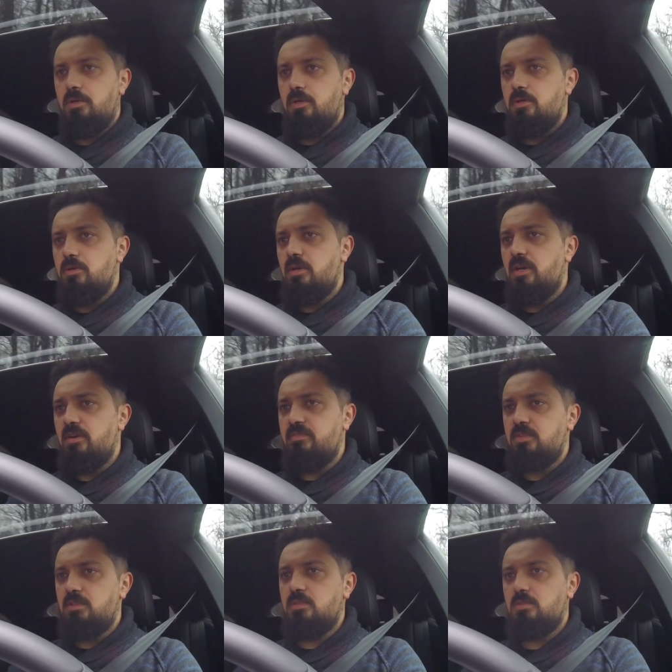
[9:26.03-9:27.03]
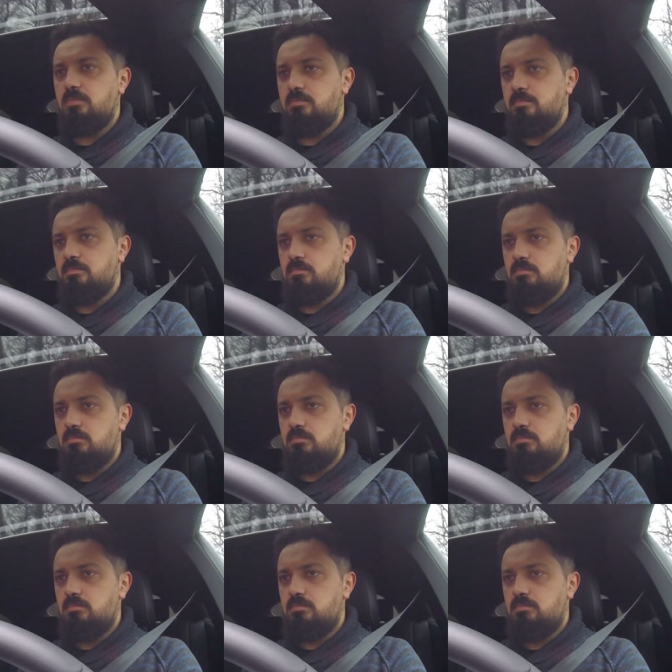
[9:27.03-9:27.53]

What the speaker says: You have the...